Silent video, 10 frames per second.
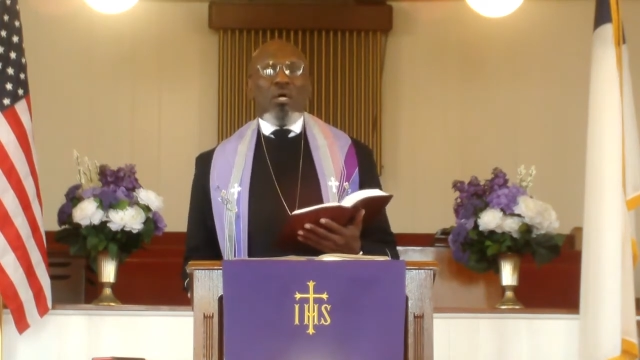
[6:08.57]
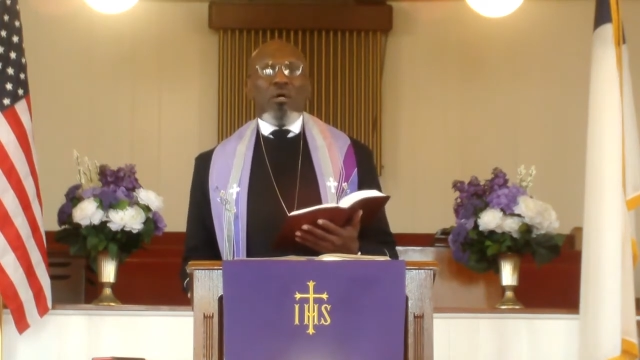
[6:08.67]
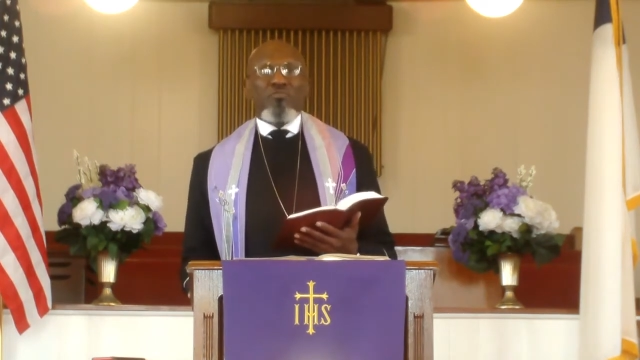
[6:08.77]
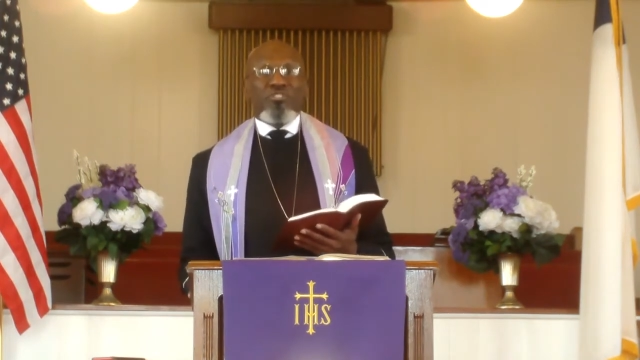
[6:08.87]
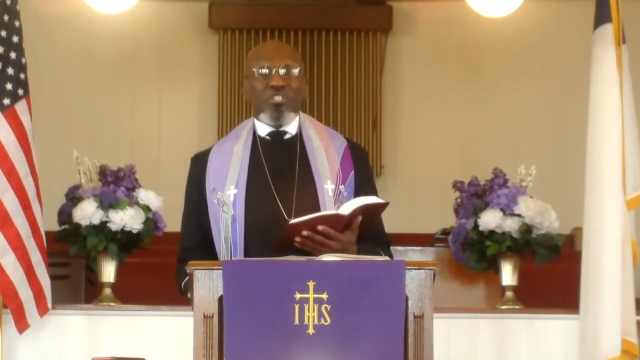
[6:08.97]

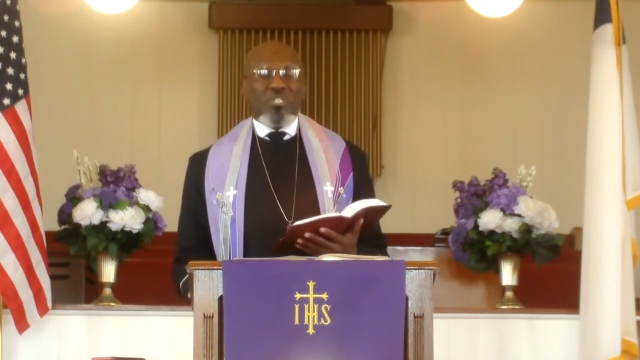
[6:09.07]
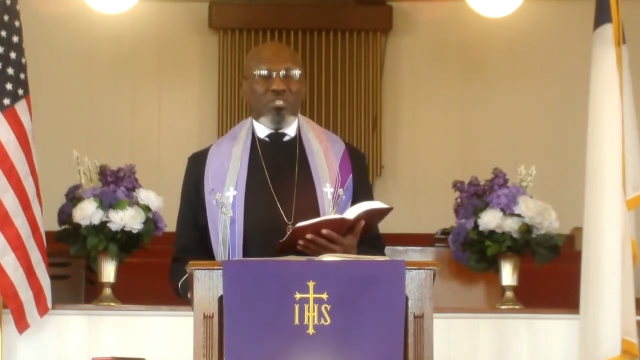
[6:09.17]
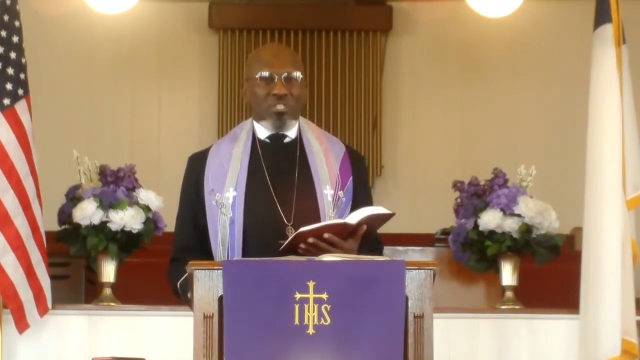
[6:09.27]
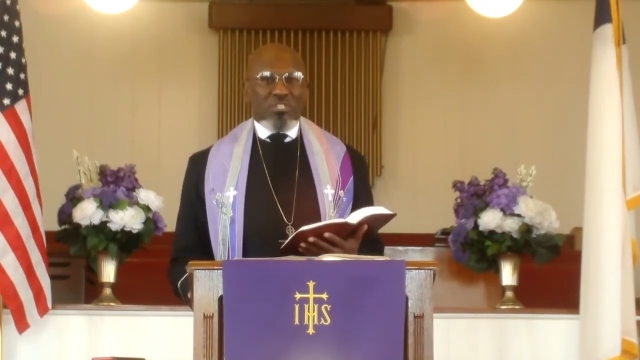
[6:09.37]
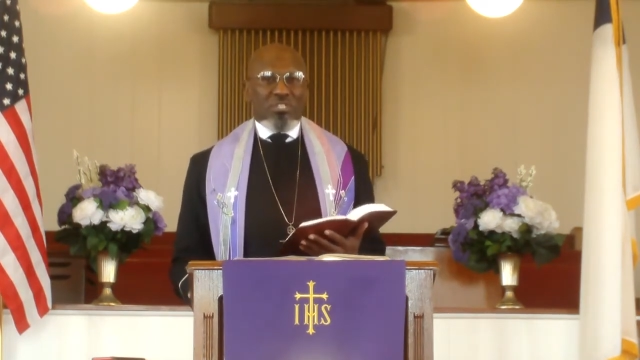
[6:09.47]
of
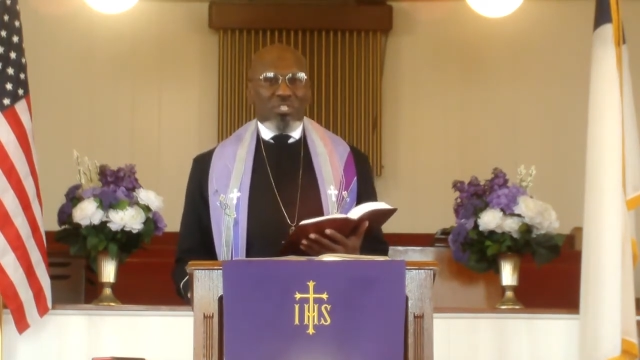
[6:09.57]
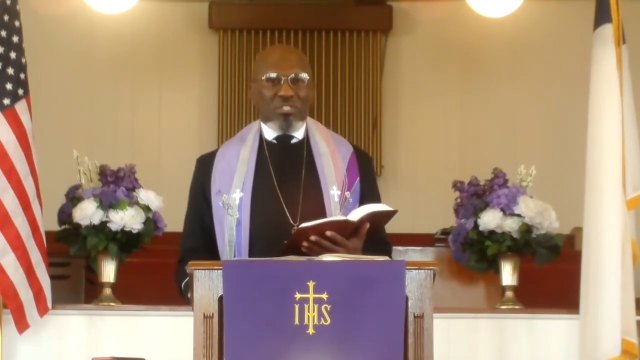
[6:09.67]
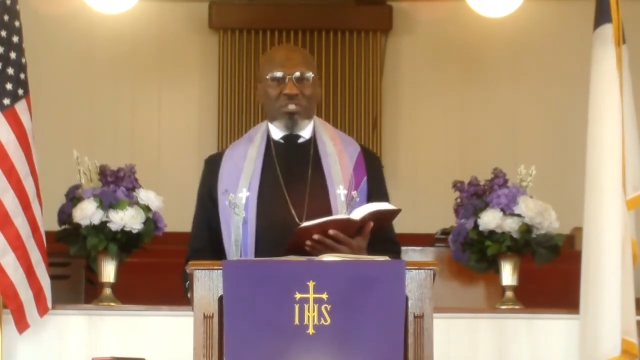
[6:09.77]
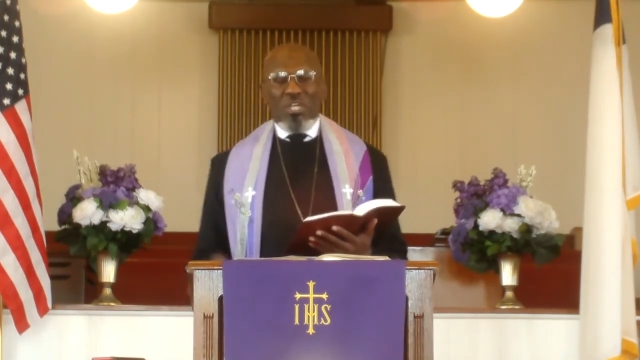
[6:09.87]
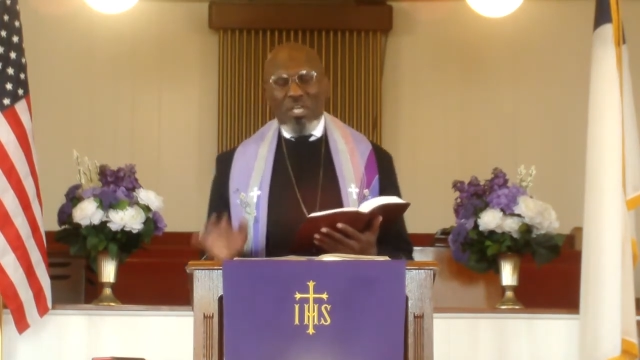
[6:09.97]

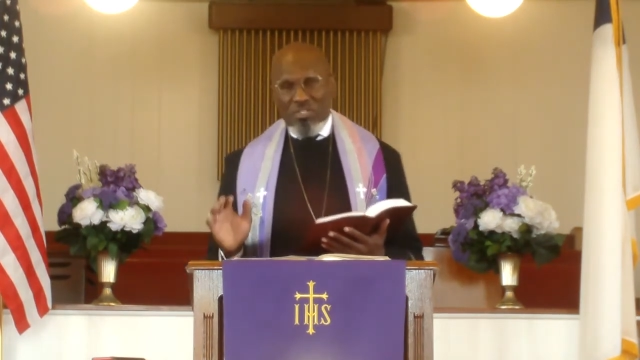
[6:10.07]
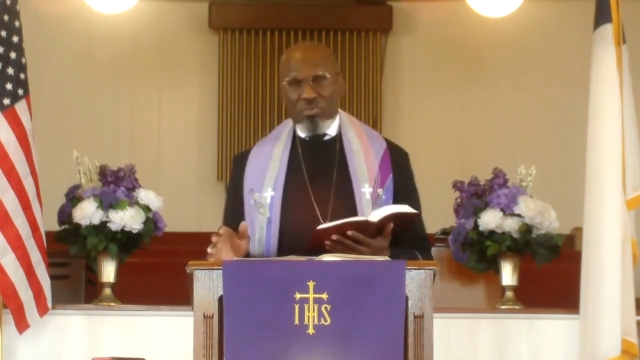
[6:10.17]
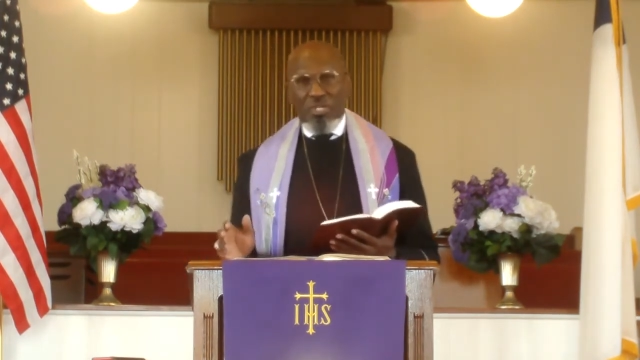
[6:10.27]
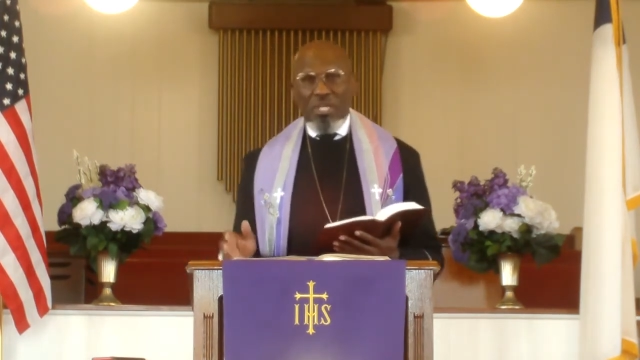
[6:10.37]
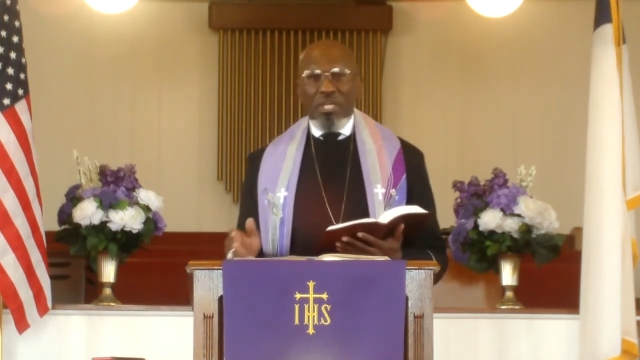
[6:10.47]
Jesus'
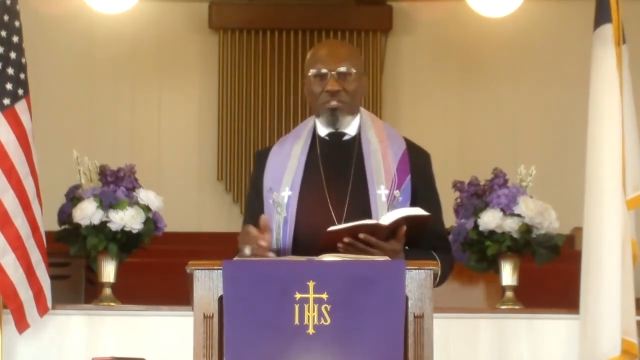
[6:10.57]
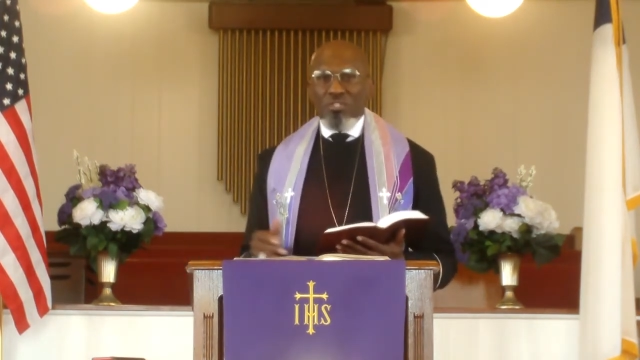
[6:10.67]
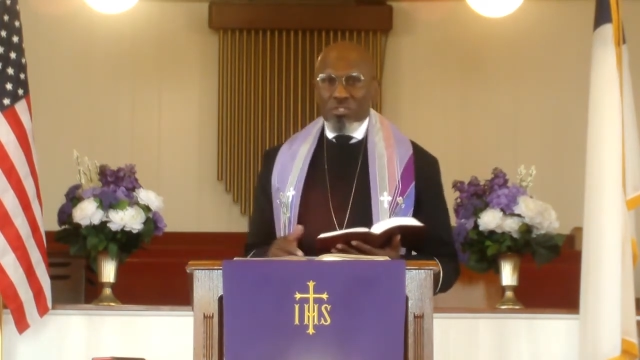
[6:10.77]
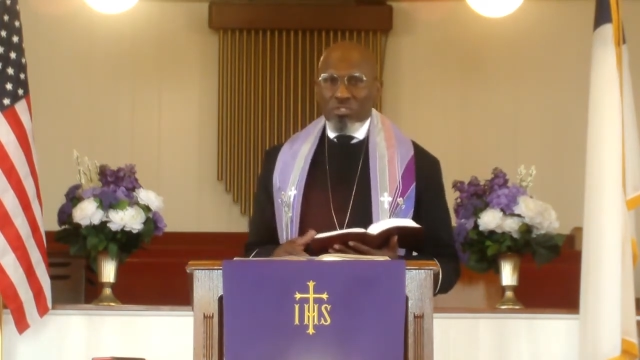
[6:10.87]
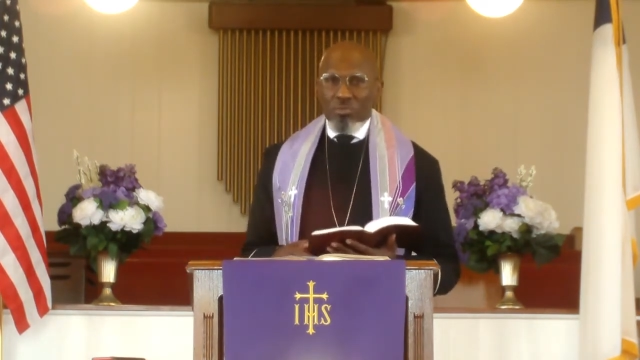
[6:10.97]
entry into